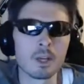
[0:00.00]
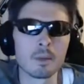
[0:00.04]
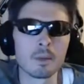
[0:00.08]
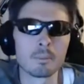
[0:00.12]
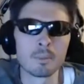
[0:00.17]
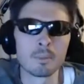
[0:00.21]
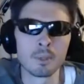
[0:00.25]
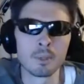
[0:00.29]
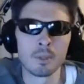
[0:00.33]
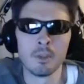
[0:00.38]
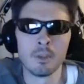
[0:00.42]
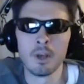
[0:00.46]

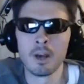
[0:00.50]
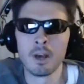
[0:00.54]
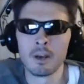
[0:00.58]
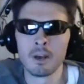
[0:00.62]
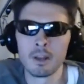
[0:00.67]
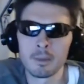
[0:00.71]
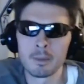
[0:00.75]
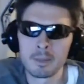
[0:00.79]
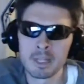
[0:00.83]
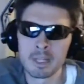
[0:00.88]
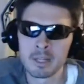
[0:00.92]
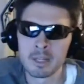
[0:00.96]
but no,
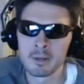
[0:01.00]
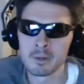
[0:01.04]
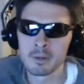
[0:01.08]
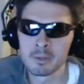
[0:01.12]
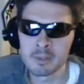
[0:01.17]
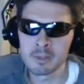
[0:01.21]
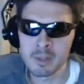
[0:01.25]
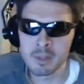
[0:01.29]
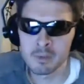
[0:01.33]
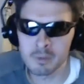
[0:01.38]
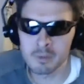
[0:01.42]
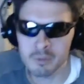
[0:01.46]
I mean, it
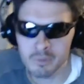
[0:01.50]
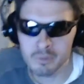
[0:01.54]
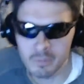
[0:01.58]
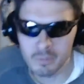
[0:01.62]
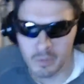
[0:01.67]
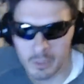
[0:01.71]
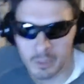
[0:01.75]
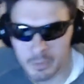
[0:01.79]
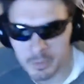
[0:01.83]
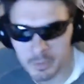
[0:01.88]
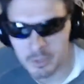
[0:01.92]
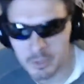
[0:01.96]
was
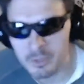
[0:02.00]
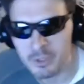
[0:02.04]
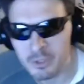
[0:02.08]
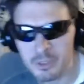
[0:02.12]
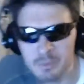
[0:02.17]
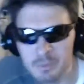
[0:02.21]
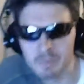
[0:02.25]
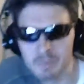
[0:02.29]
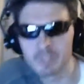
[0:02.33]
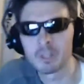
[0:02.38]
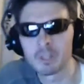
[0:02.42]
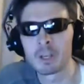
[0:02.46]
fun when you
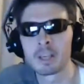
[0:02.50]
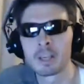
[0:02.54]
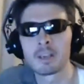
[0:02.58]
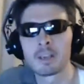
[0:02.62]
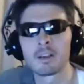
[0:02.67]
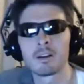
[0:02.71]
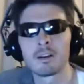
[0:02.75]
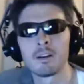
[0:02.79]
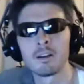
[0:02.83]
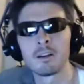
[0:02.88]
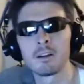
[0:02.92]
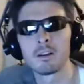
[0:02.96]
just be like,
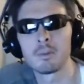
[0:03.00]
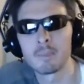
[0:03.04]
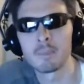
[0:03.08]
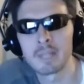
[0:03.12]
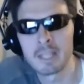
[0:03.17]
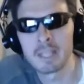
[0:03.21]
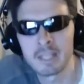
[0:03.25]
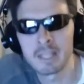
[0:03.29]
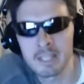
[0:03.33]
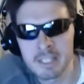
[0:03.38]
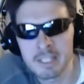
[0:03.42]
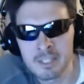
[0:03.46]
oh
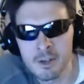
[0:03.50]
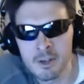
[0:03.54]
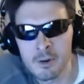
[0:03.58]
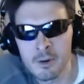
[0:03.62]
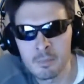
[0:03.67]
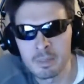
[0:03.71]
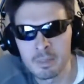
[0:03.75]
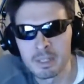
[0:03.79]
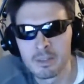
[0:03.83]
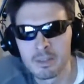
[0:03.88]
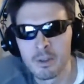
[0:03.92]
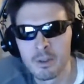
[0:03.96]
man, he's
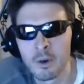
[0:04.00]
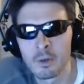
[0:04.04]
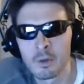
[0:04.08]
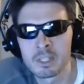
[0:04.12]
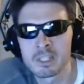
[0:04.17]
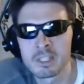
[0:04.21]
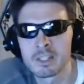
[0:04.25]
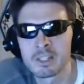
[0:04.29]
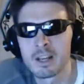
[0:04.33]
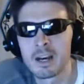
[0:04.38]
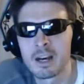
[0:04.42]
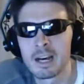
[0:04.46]
open. No,
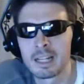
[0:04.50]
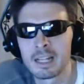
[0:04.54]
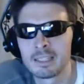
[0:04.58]
he's not.